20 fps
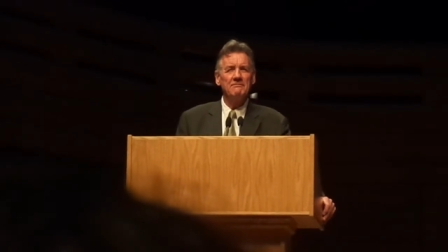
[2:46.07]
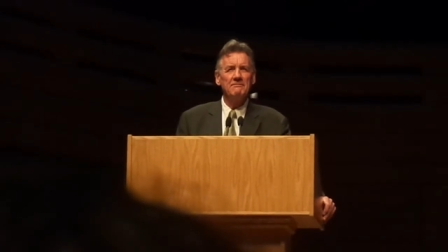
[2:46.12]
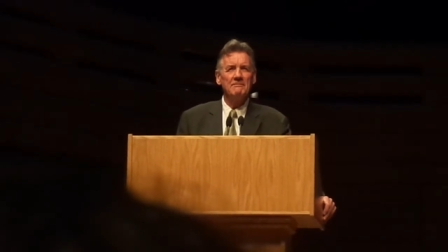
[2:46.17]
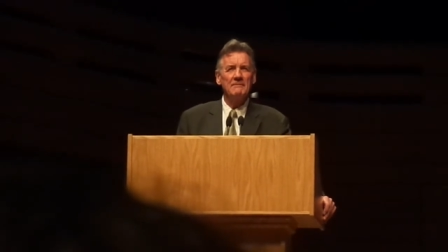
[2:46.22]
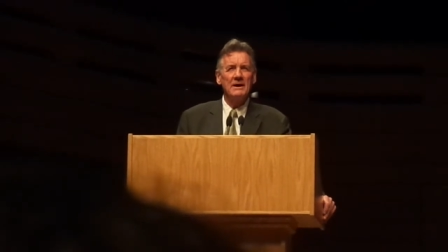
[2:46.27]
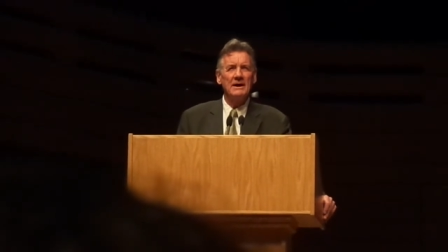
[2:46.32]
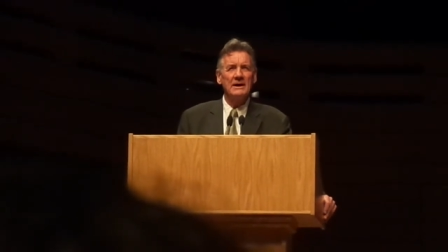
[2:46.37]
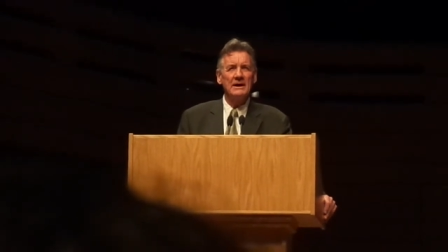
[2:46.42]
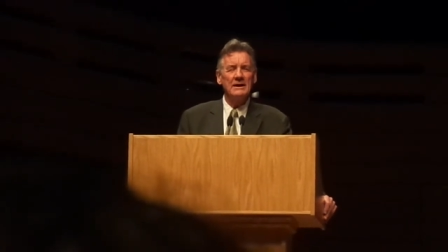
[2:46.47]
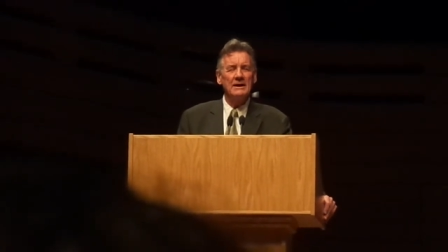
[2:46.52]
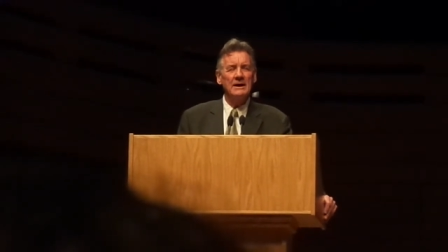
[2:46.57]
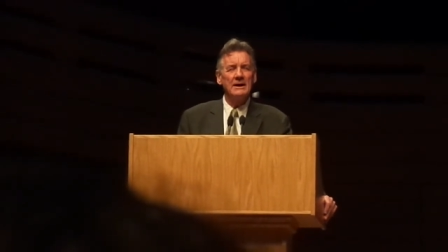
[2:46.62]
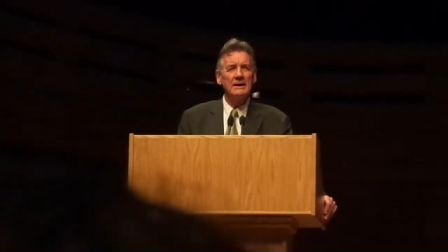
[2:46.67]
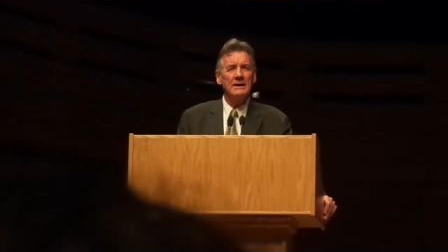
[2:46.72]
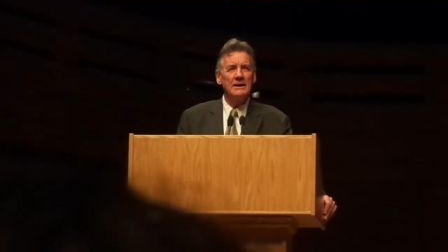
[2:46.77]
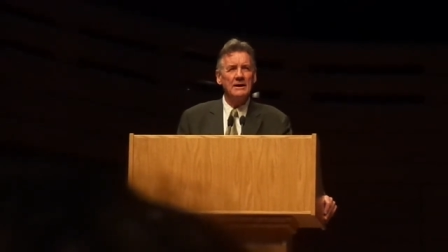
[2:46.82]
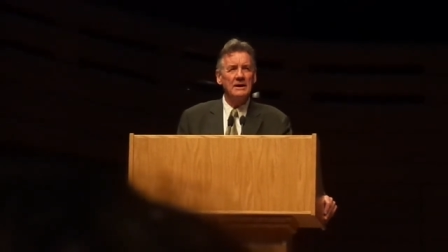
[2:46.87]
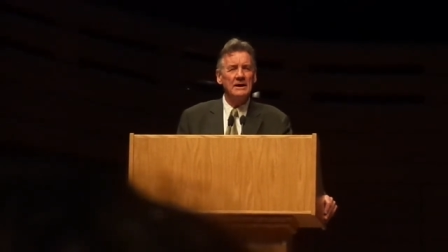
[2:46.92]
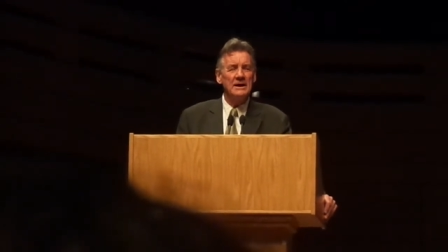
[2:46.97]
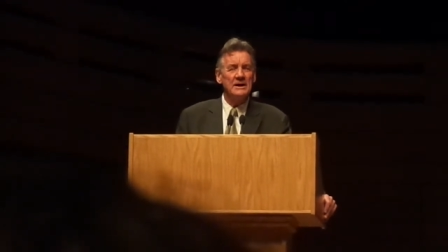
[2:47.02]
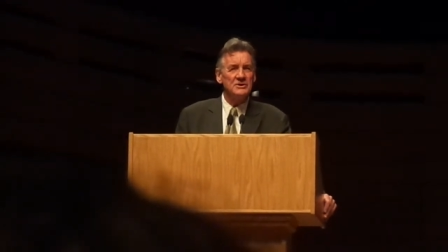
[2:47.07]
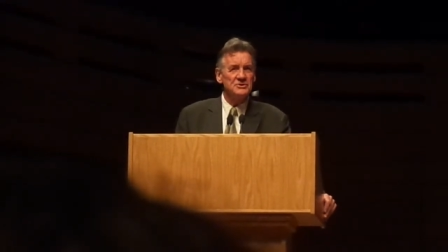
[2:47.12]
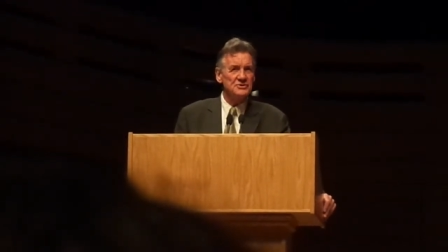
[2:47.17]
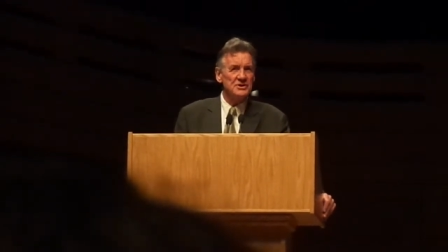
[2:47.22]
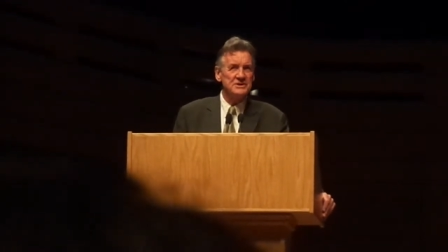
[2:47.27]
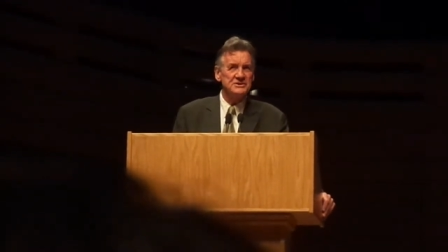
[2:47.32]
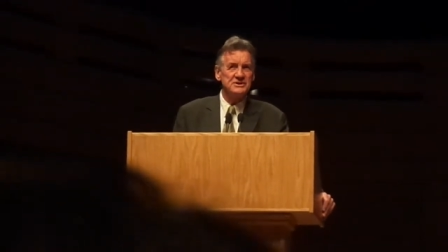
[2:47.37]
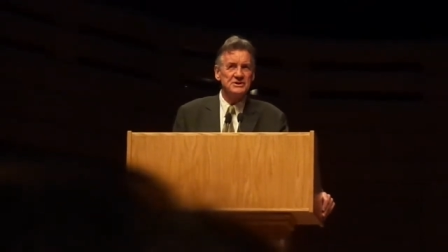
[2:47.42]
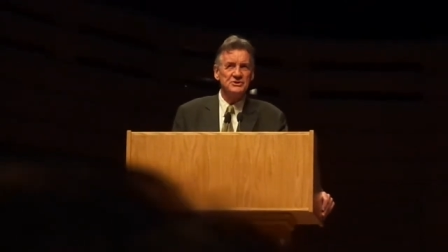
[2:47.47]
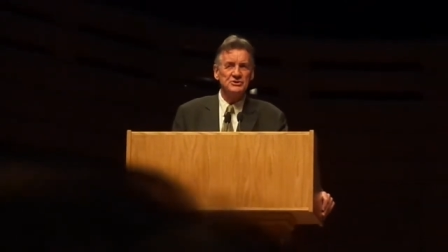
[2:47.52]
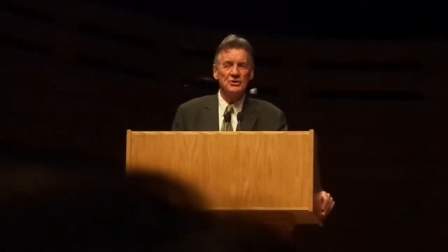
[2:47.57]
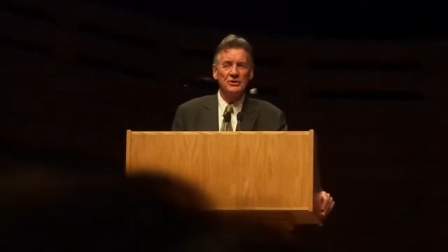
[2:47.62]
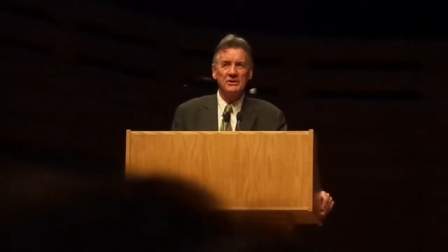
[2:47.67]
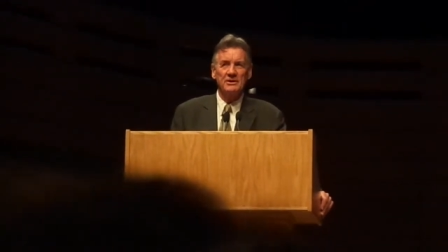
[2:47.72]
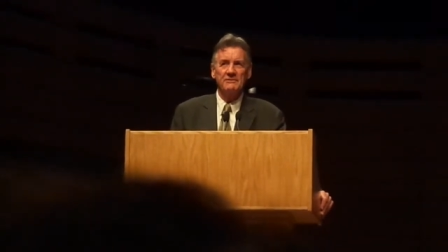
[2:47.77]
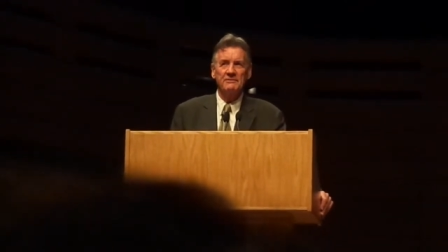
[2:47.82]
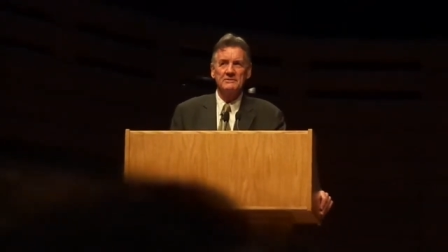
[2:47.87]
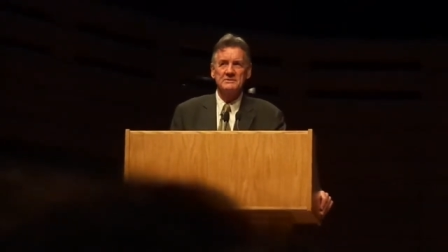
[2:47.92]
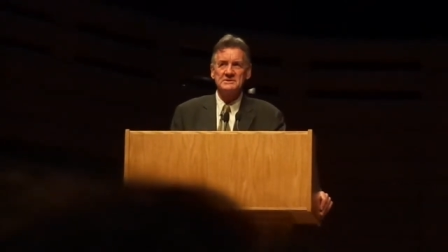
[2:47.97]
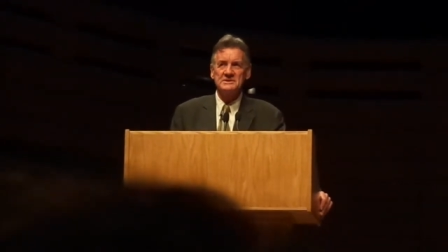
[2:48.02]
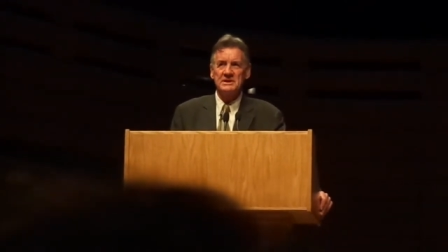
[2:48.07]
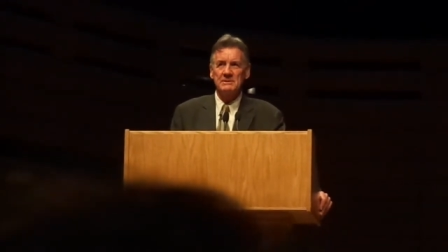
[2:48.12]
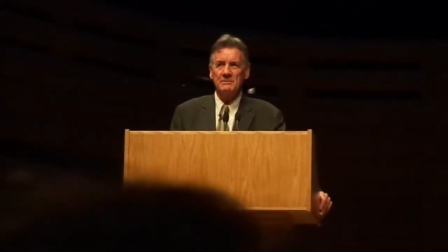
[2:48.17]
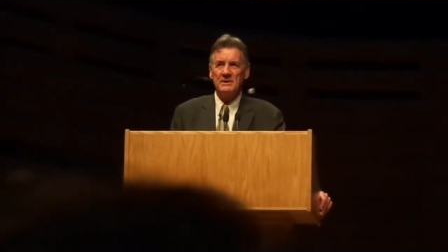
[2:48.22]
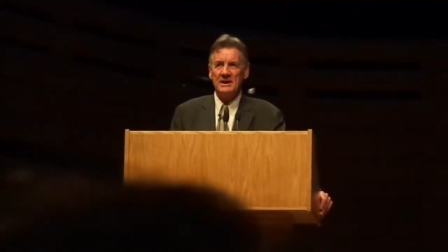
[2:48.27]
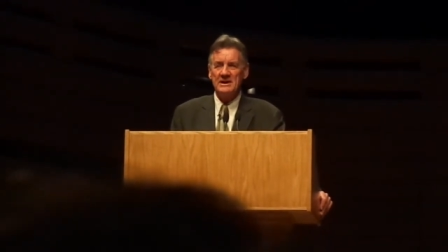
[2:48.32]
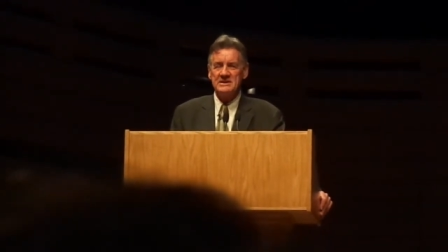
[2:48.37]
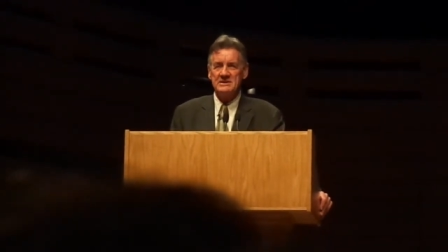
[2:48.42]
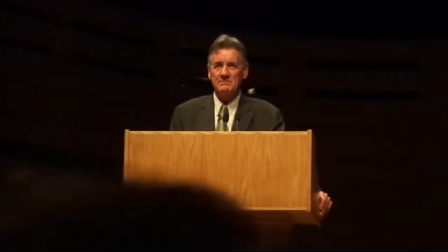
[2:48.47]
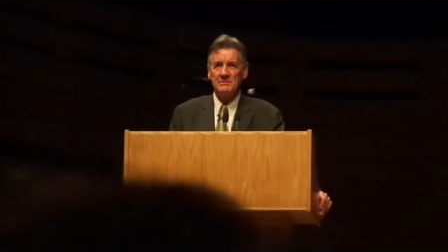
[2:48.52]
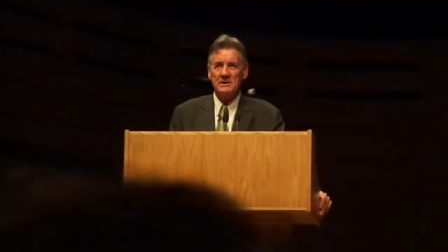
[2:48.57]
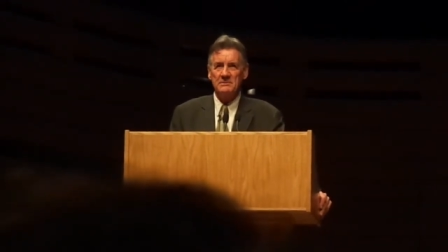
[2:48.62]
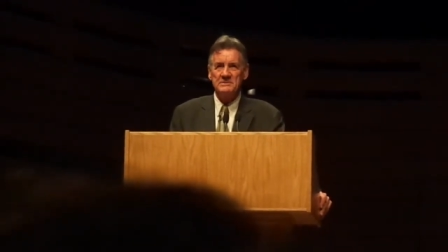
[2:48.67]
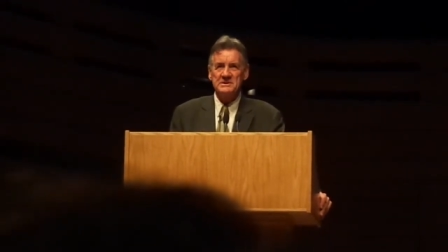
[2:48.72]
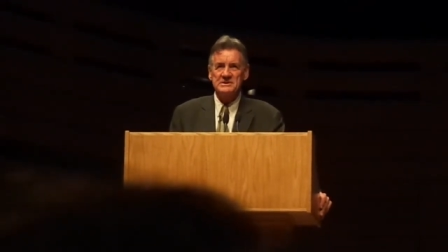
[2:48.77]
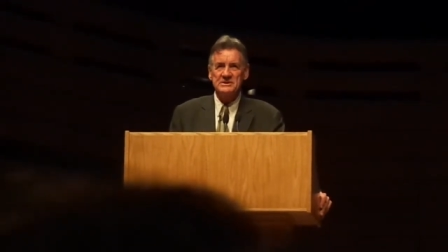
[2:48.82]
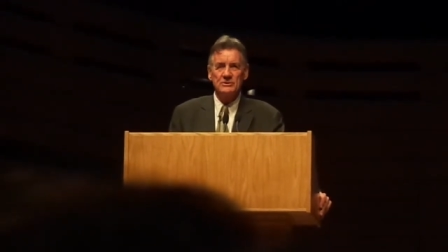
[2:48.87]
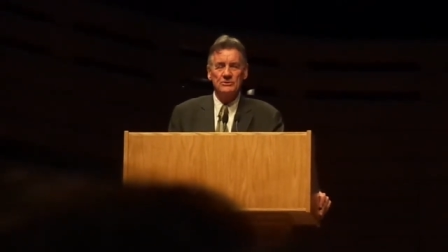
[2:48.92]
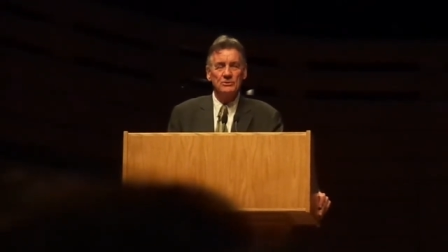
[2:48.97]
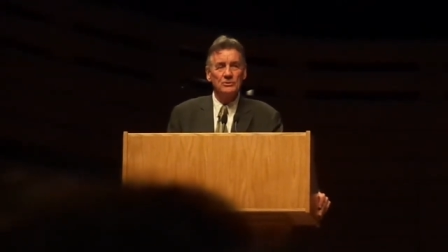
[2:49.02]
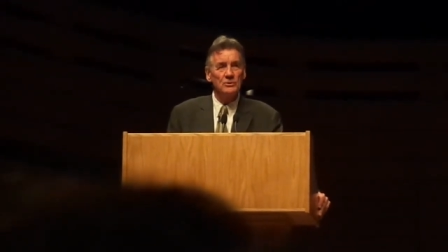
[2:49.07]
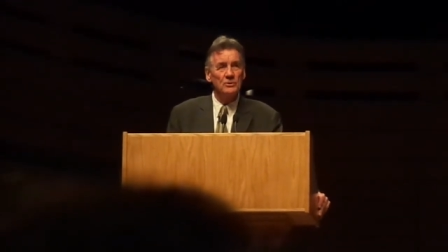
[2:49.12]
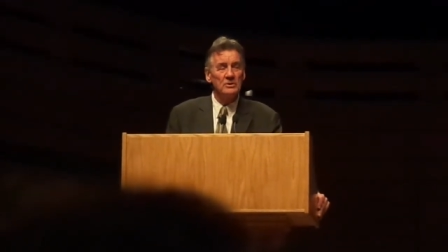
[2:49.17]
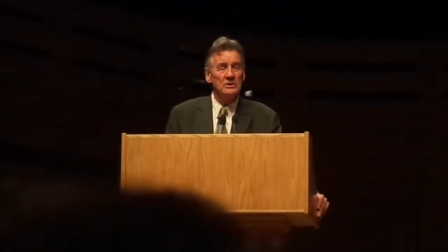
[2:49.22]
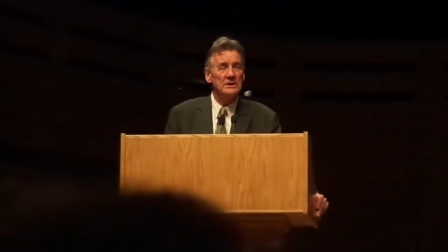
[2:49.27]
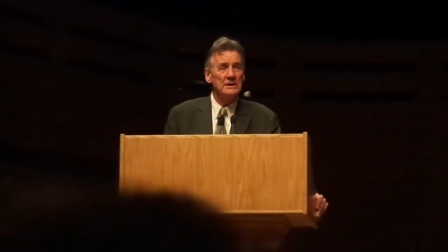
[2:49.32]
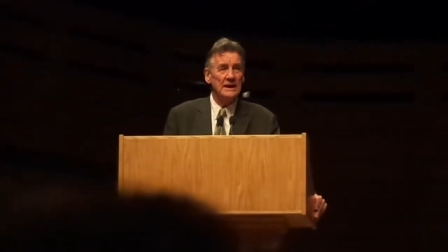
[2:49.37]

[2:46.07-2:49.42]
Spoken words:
my interest in geography was stimulated by Mr. Hall.